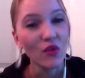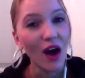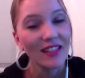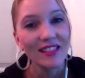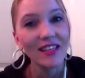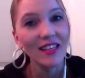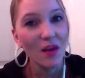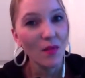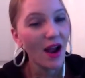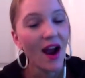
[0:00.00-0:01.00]
I did
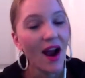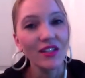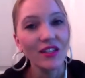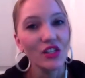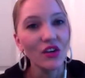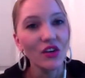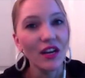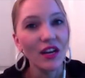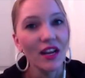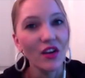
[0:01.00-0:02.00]
get my college degree.